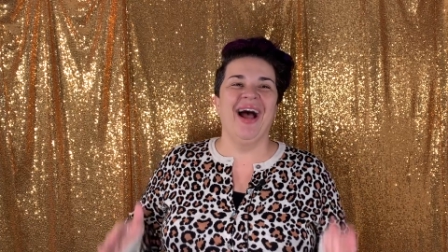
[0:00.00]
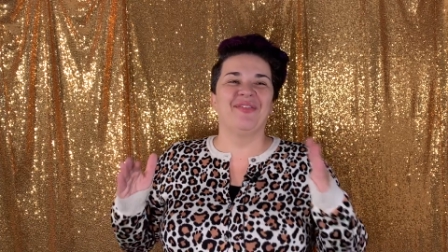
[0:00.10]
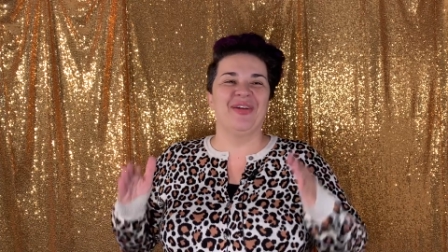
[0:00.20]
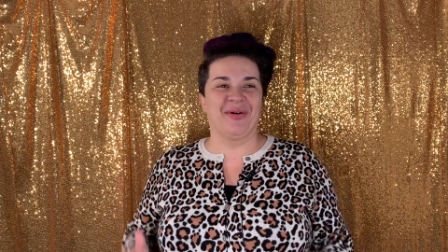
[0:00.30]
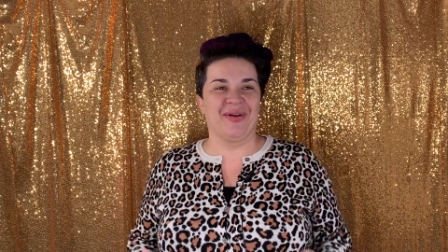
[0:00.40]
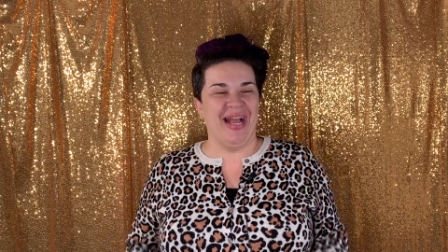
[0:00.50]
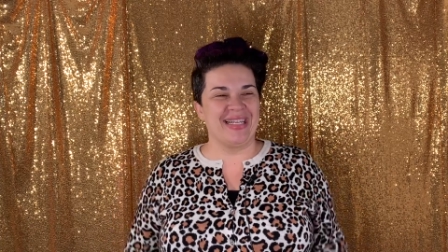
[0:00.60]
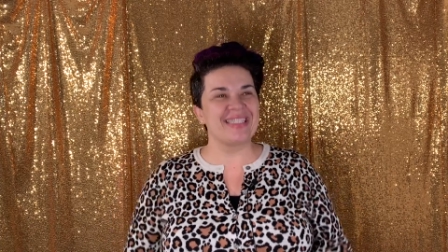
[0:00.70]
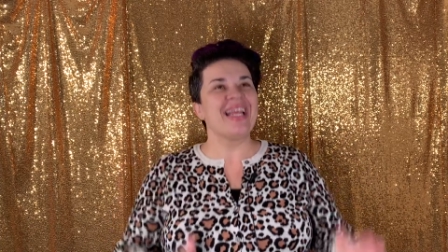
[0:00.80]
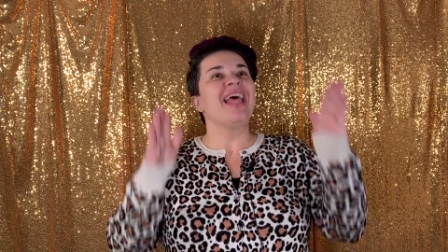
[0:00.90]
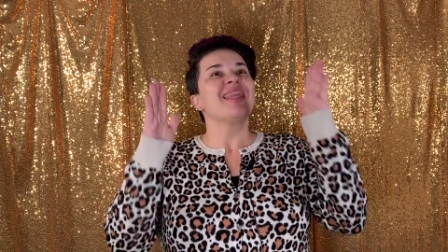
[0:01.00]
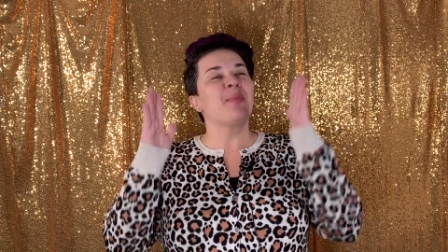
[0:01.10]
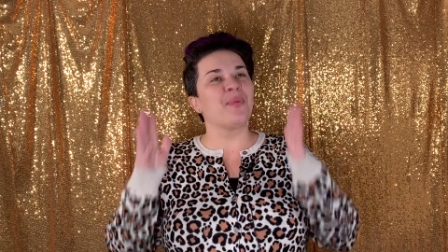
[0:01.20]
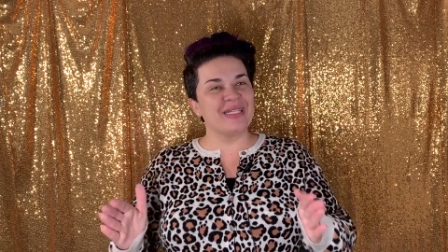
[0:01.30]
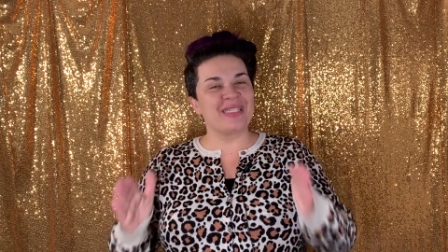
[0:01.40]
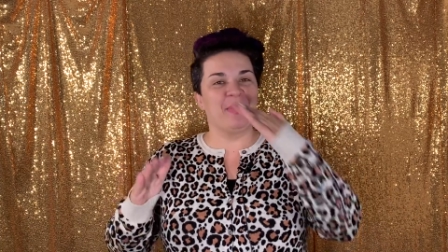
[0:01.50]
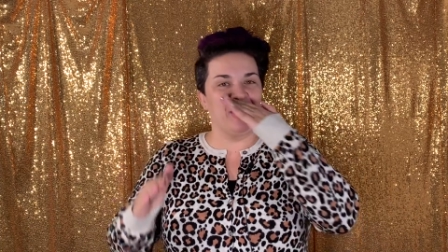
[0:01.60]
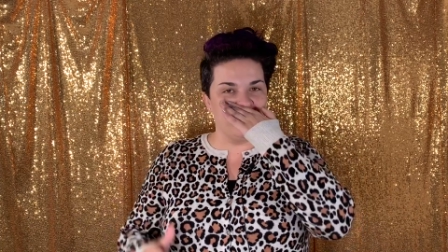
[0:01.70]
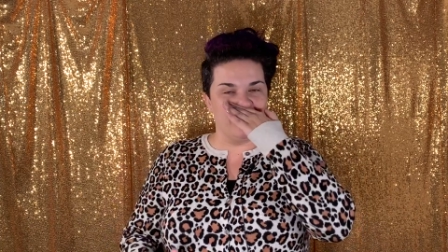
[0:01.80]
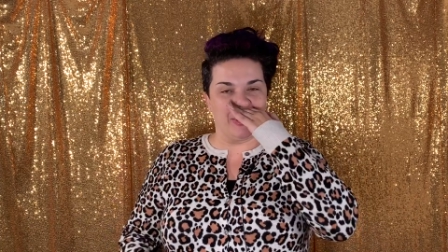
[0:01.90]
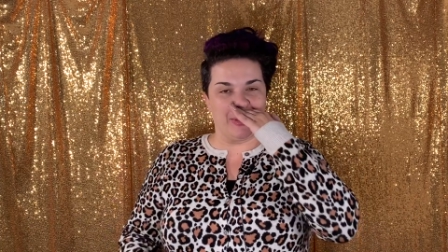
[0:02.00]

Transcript: of Hillcrest. The principal of